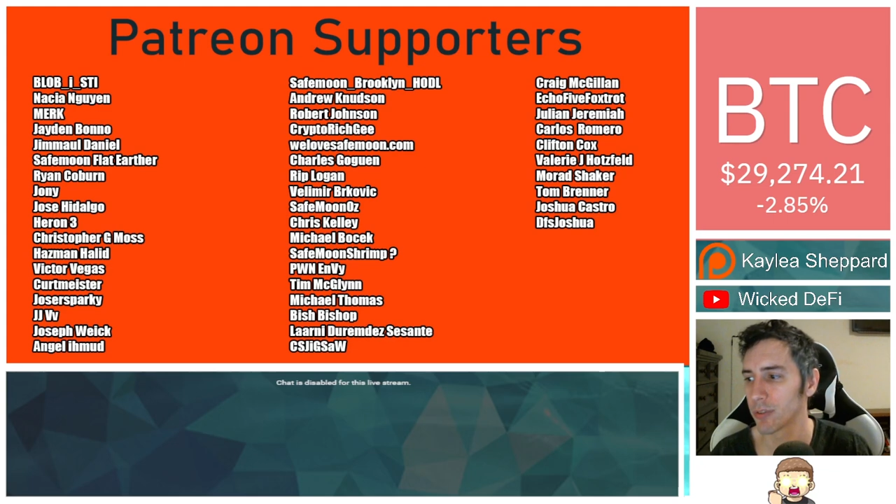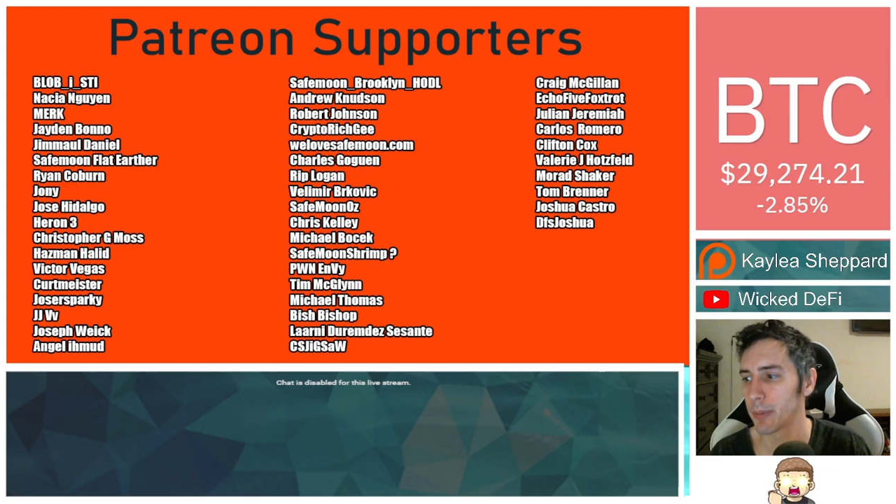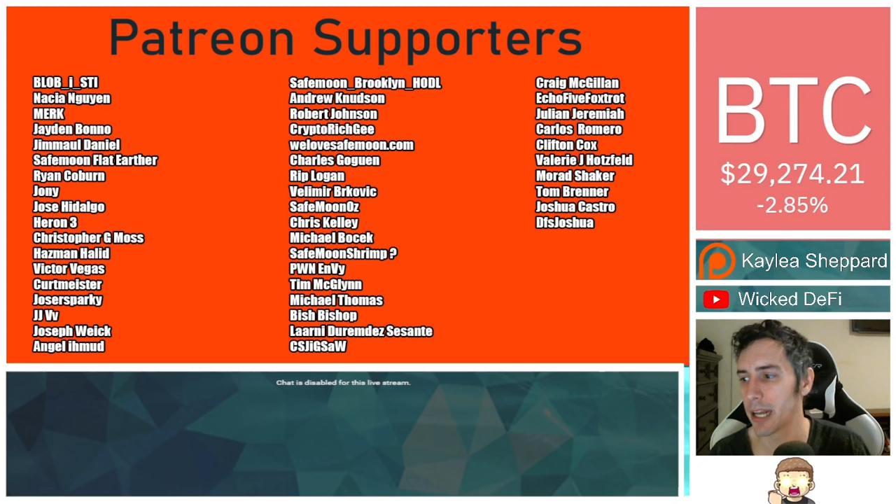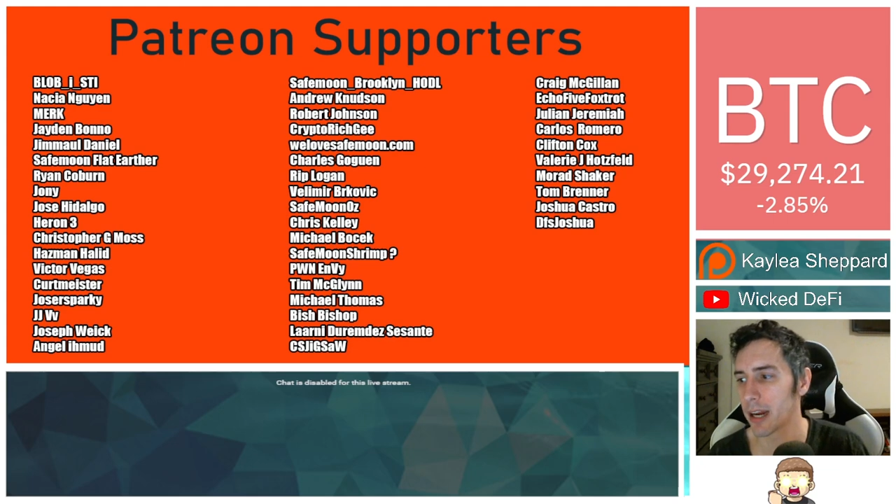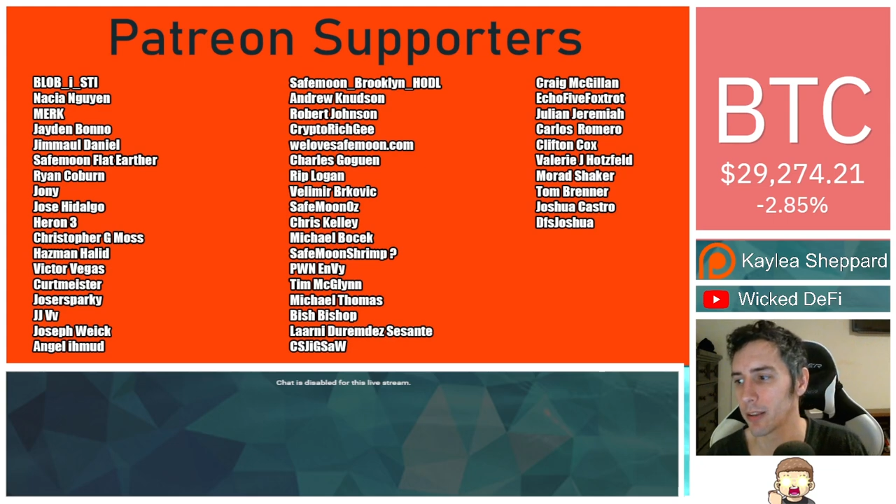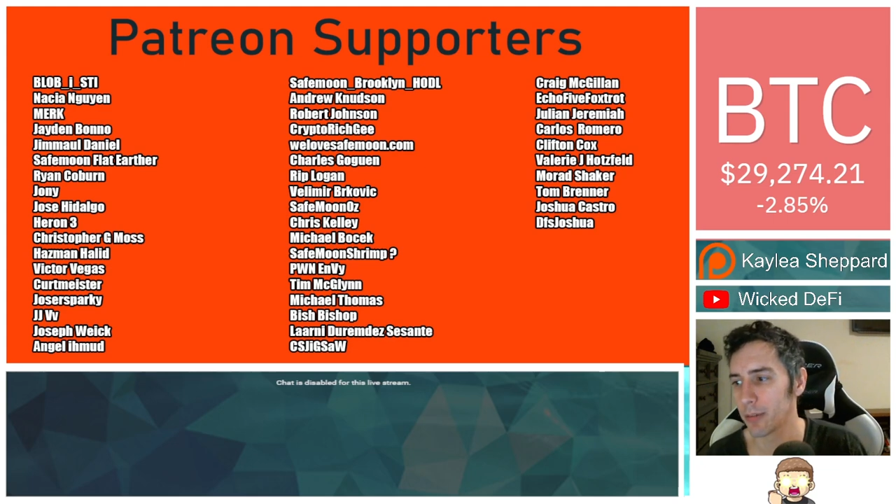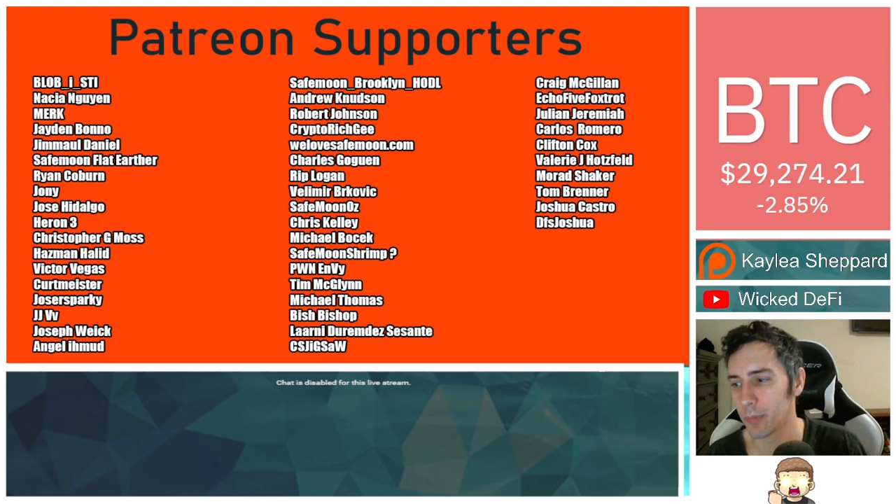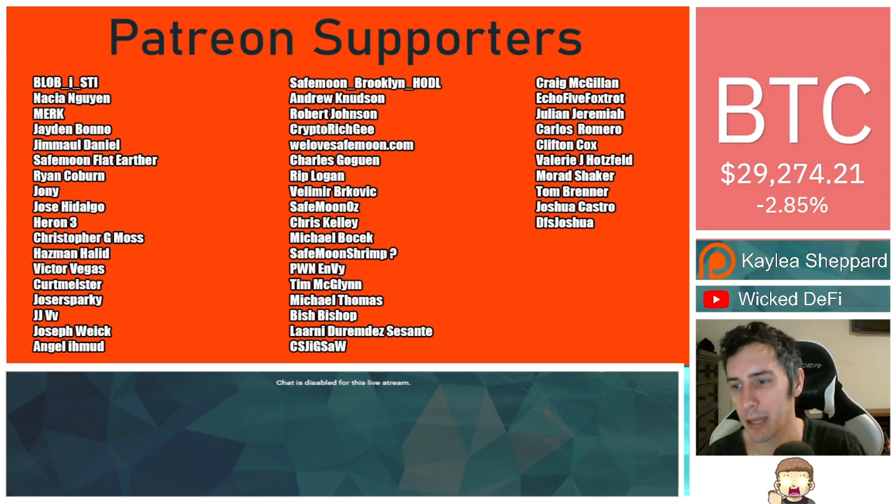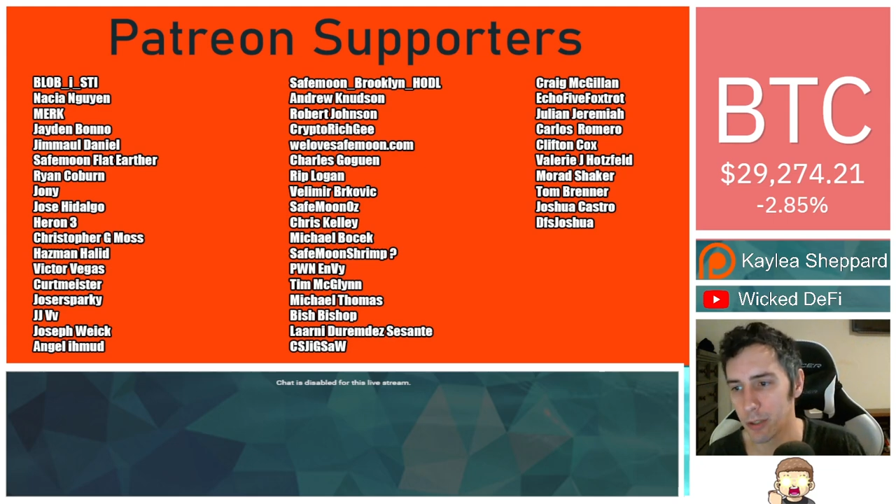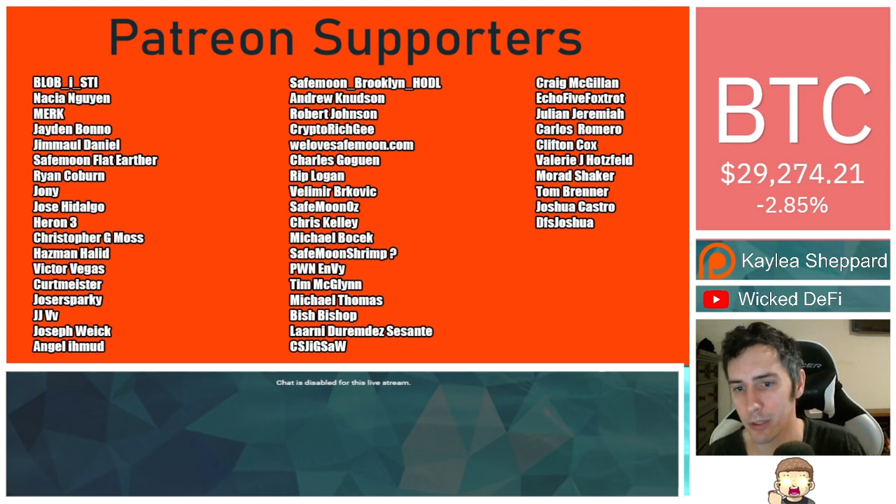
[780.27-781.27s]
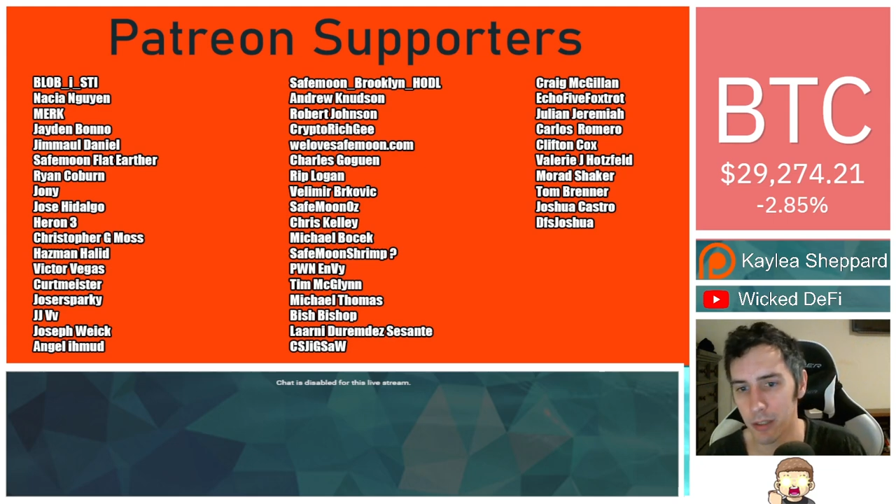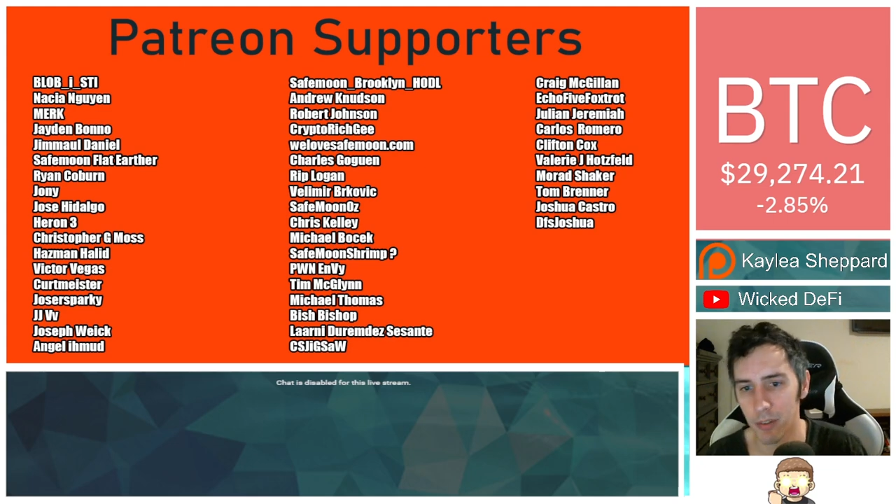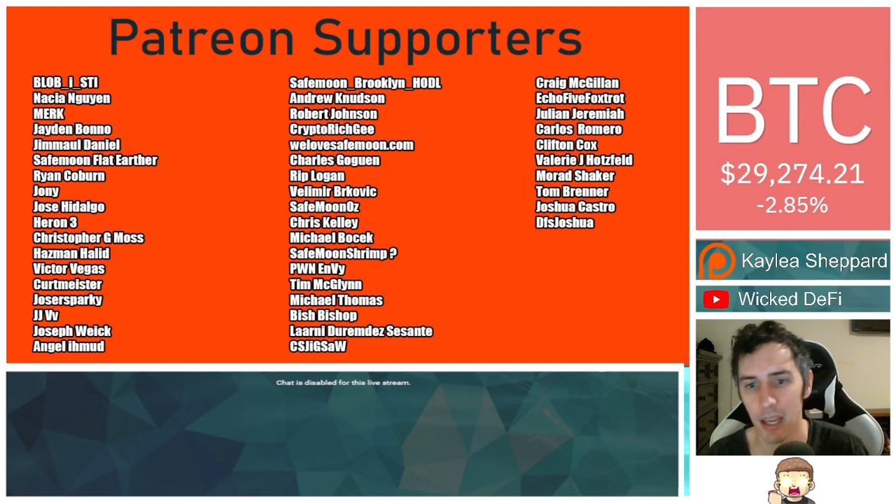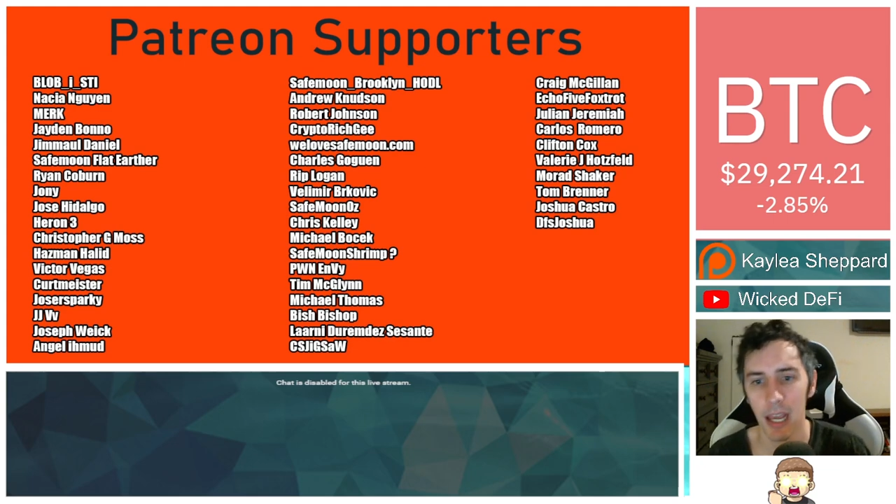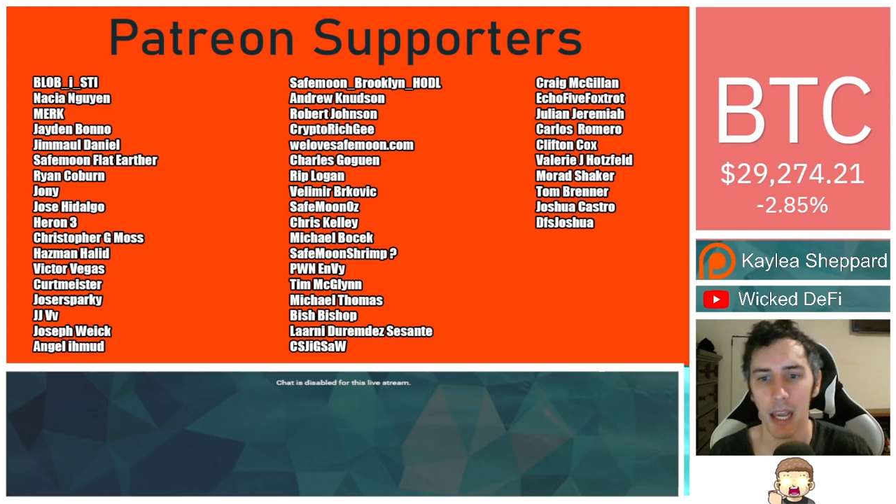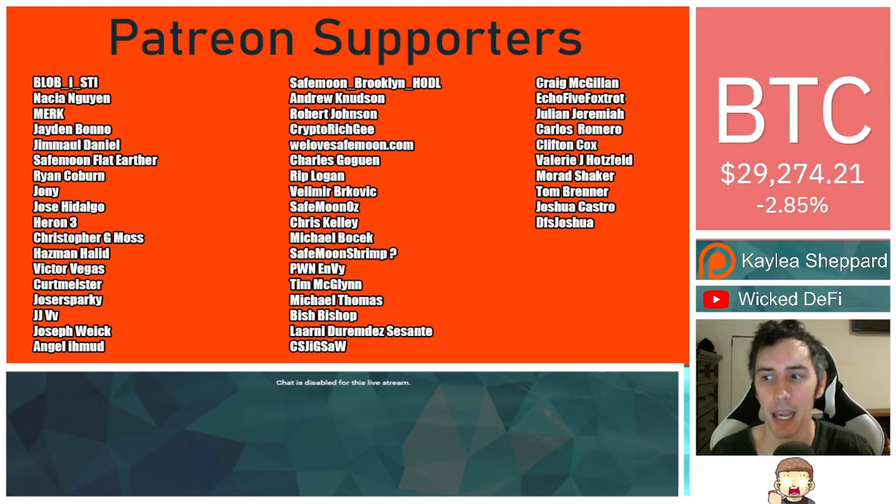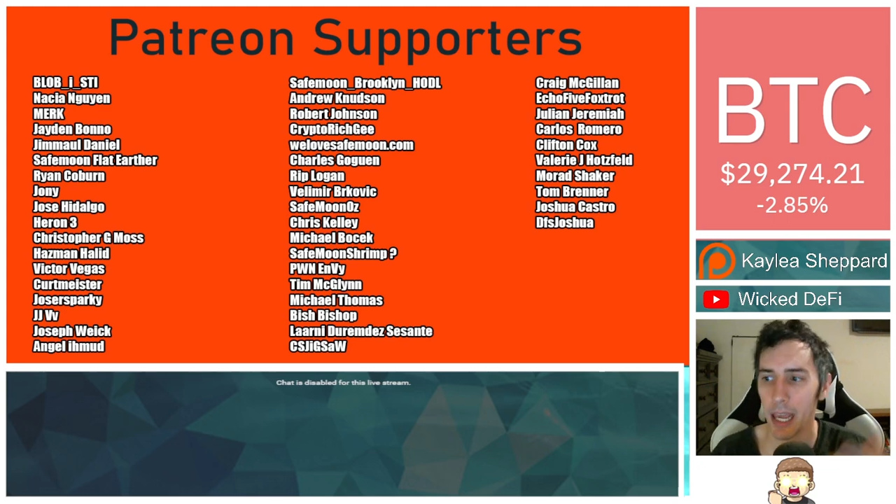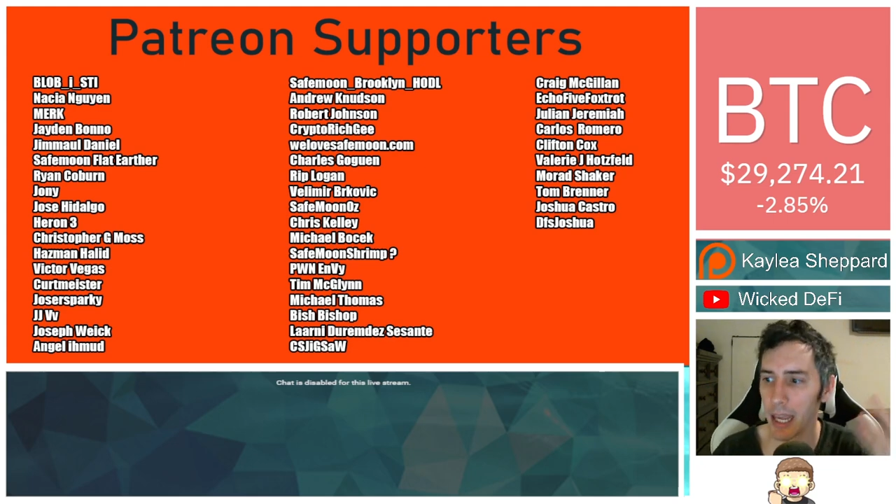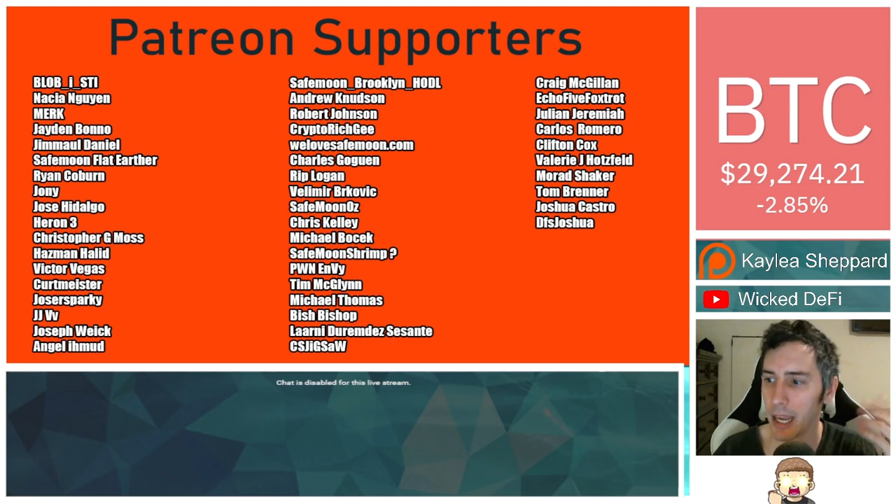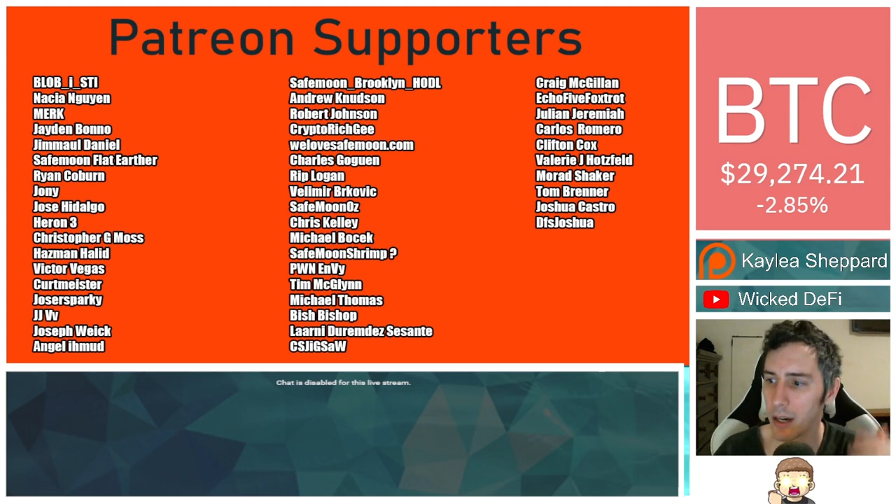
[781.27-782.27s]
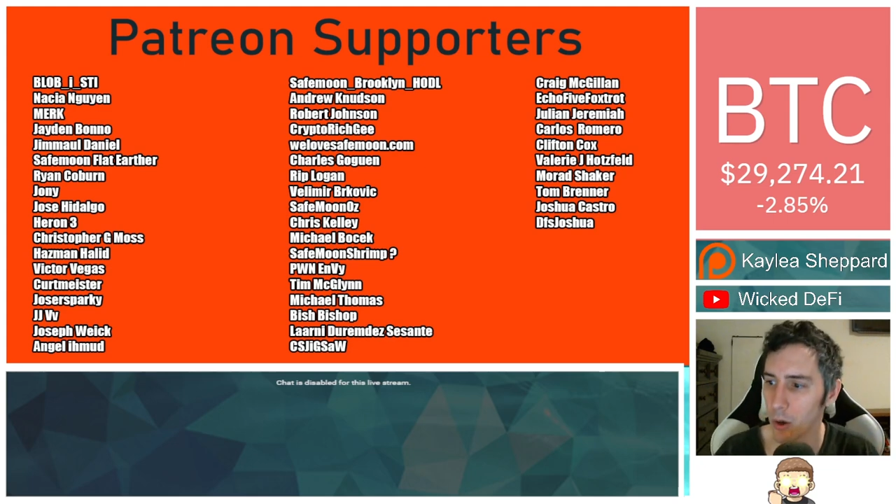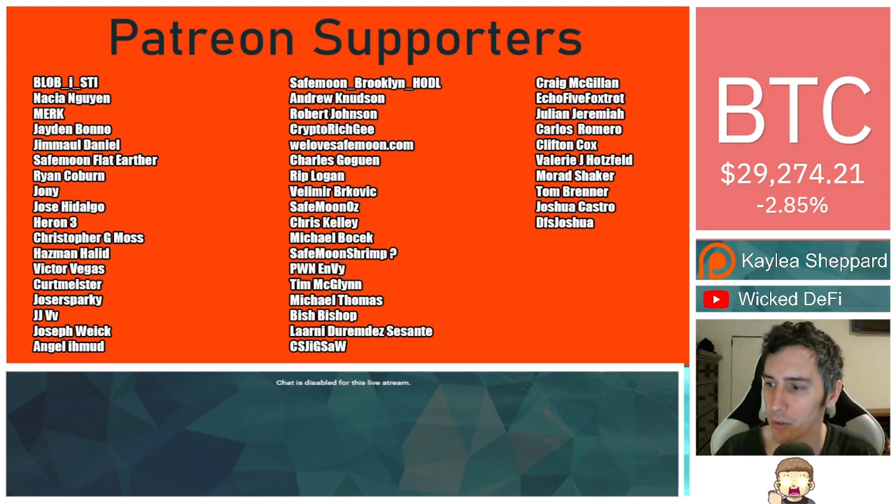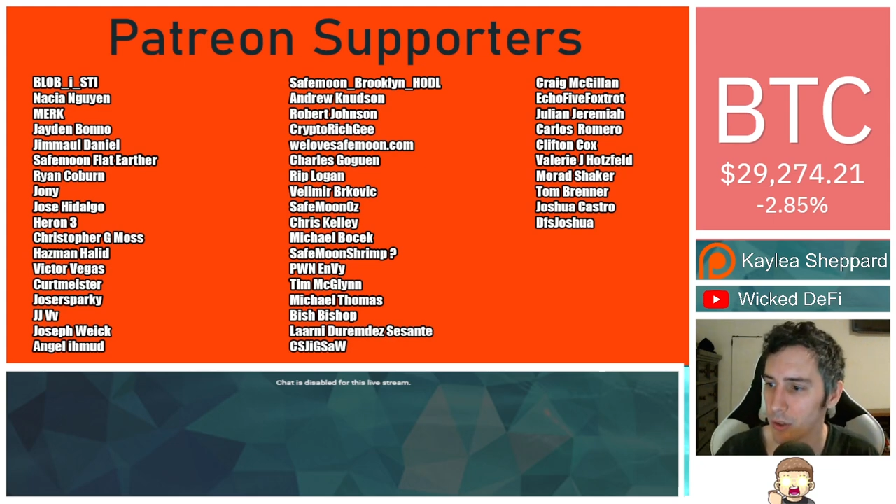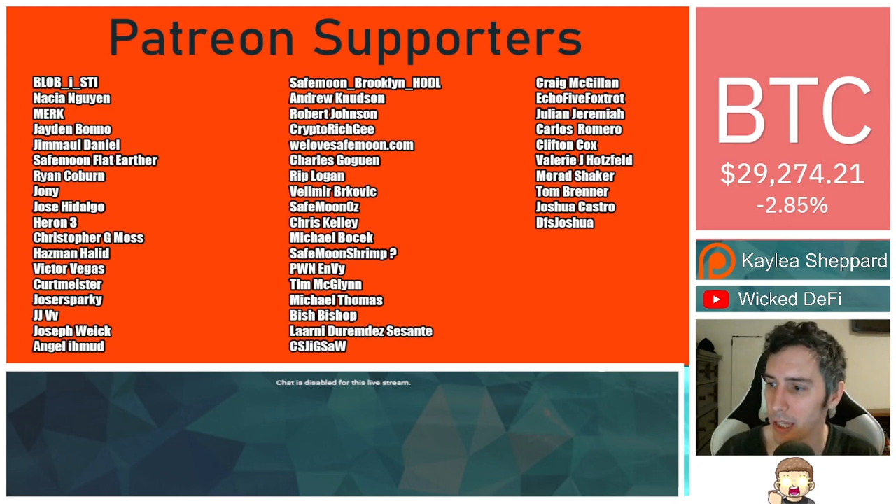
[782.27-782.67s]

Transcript: for being higher level patrons. And also